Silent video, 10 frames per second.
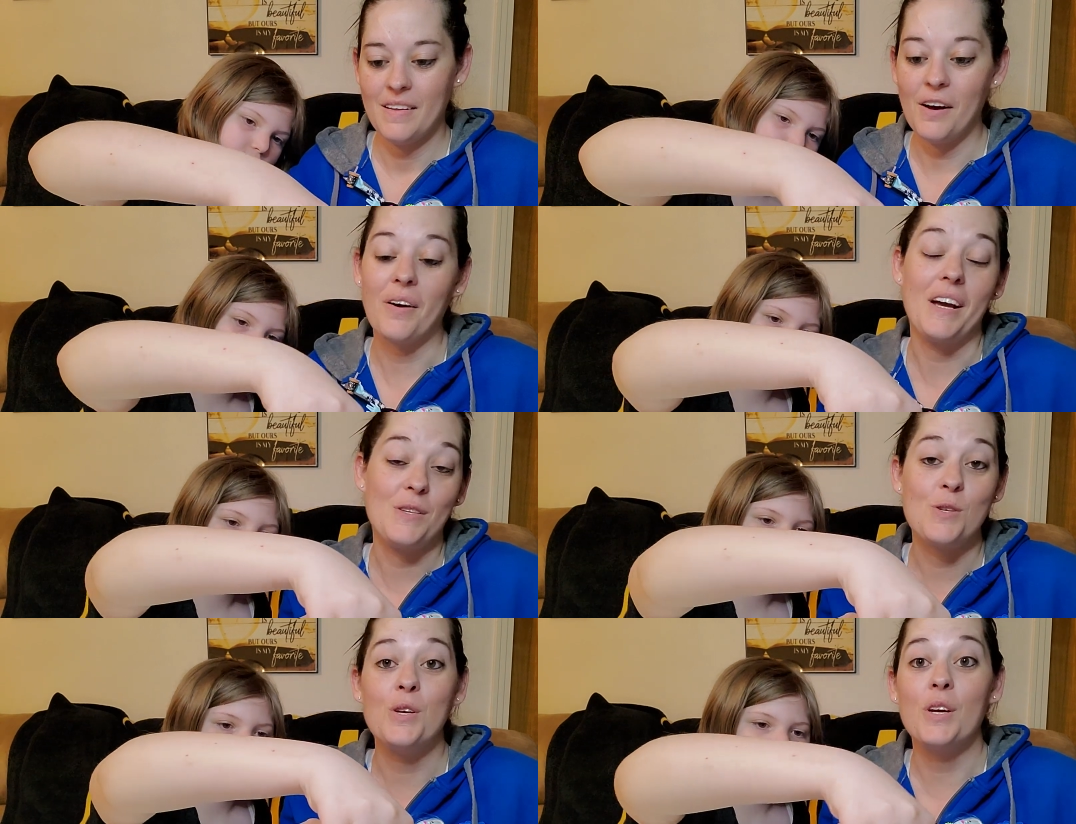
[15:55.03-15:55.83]
Speaker 1: Okay,
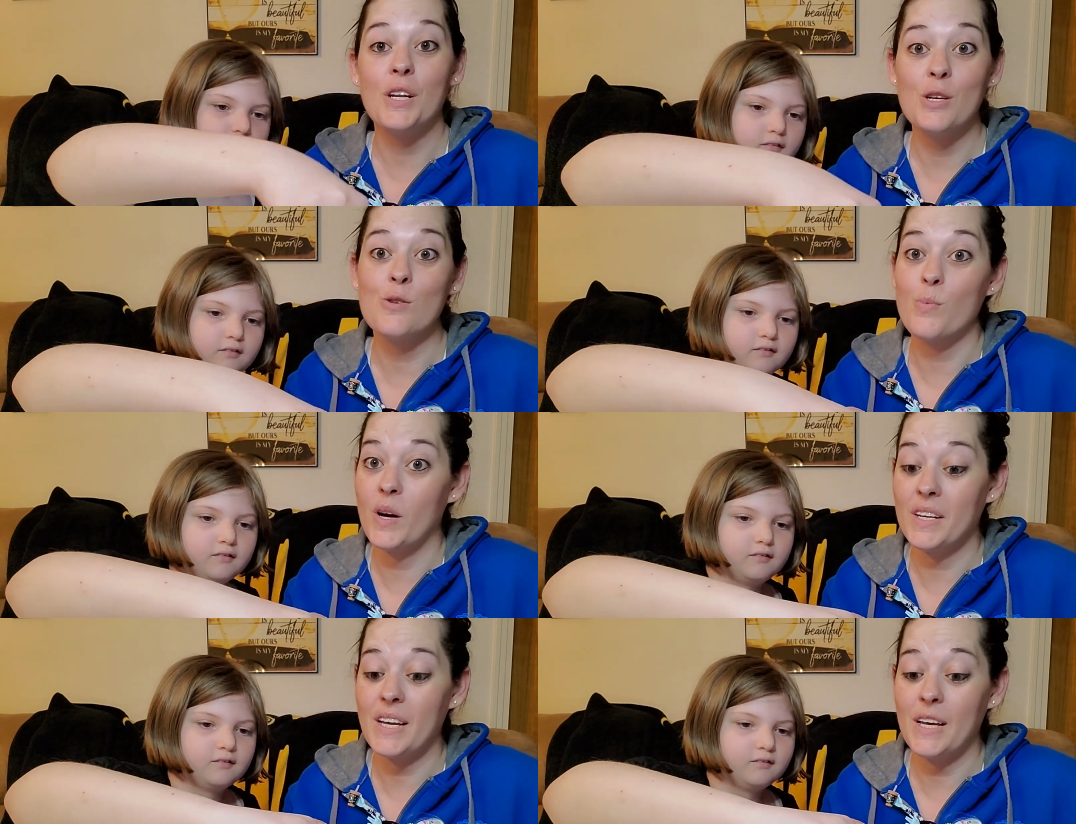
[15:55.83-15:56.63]
so you can use
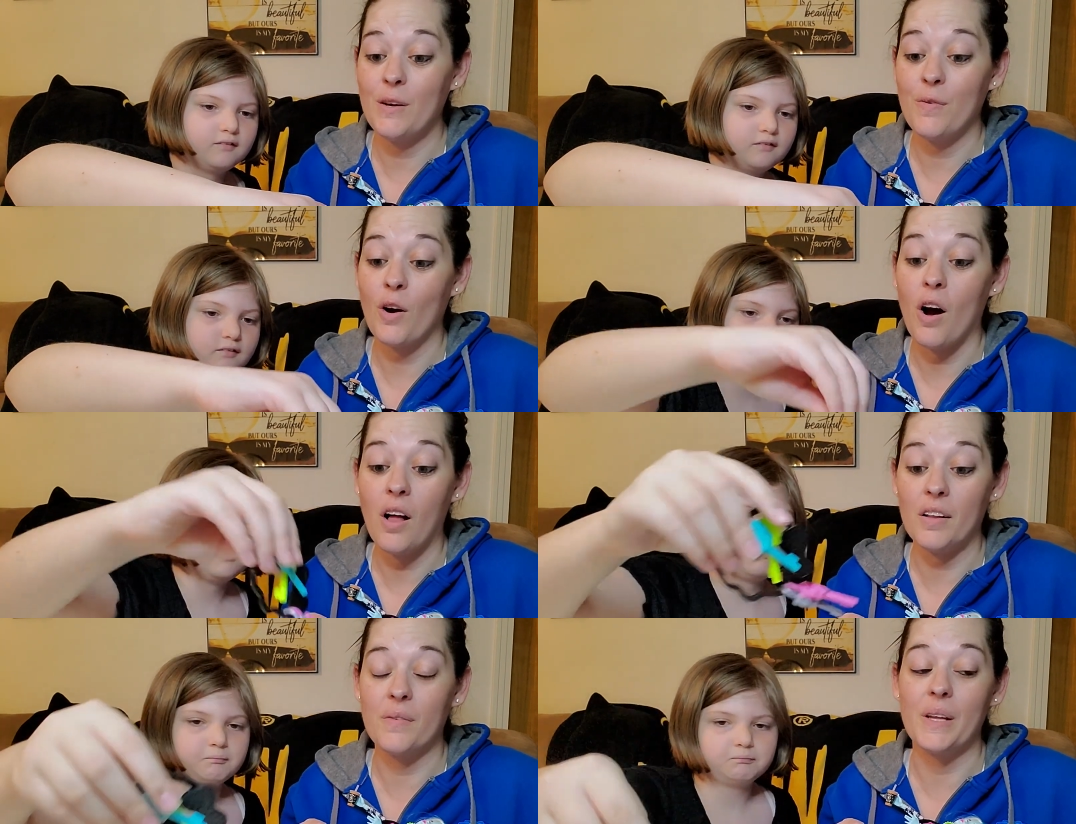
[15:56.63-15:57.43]
one key for
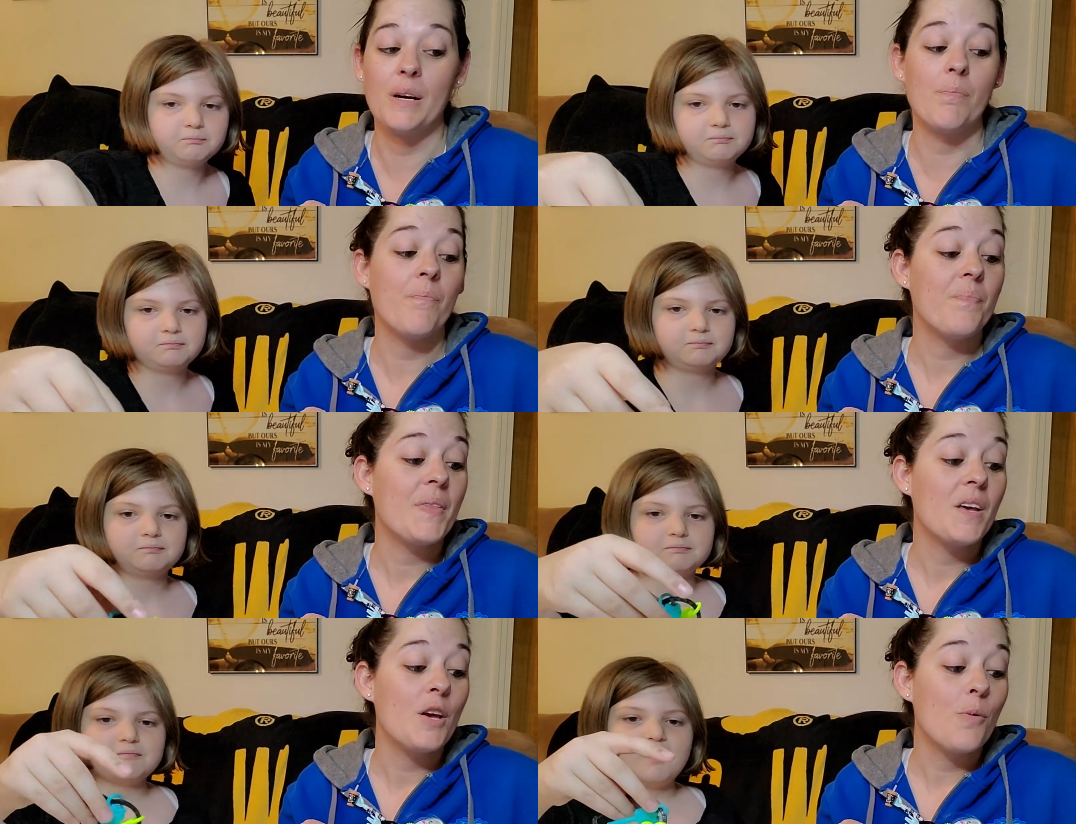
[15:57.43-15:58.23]
all of them.
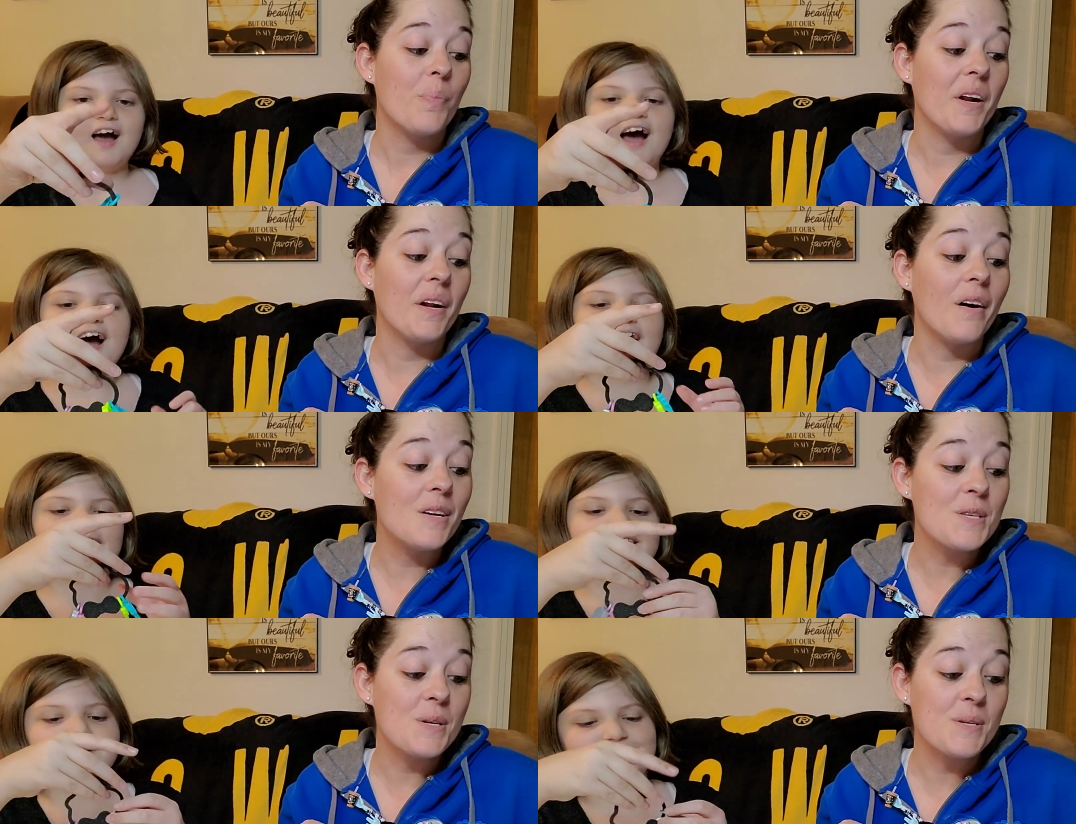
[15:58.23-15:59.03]
But it
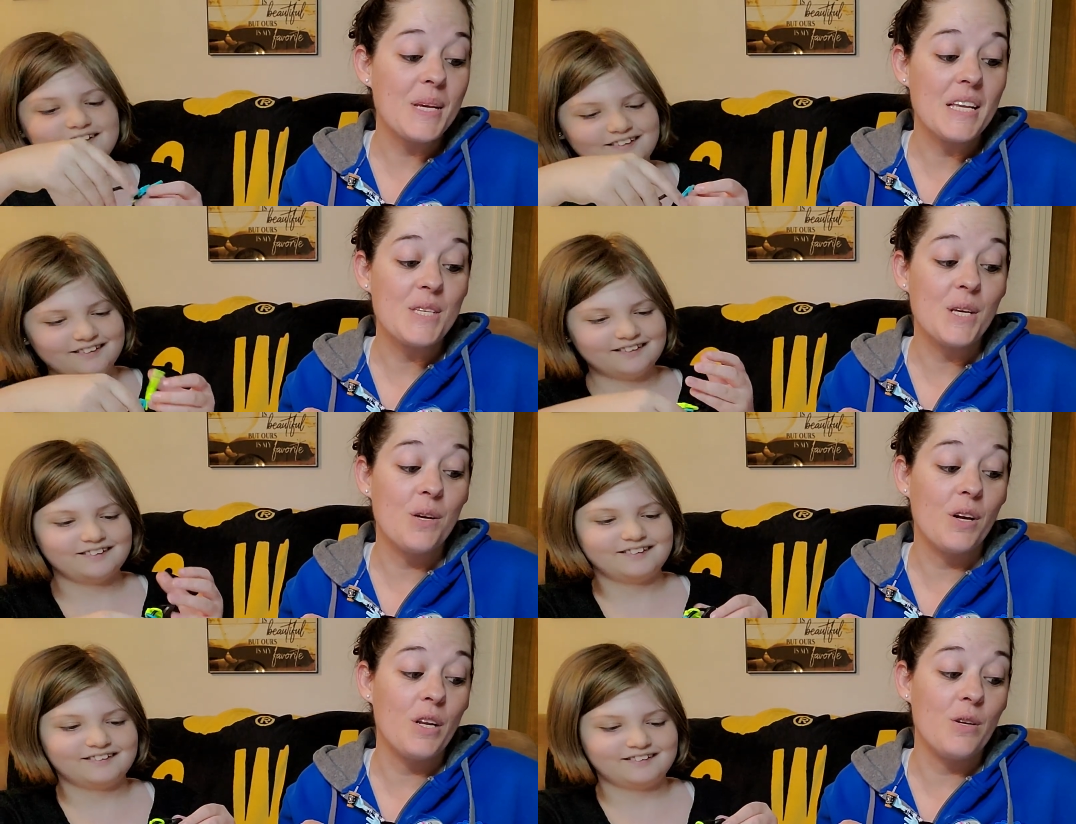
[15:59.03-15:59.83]
also says that you can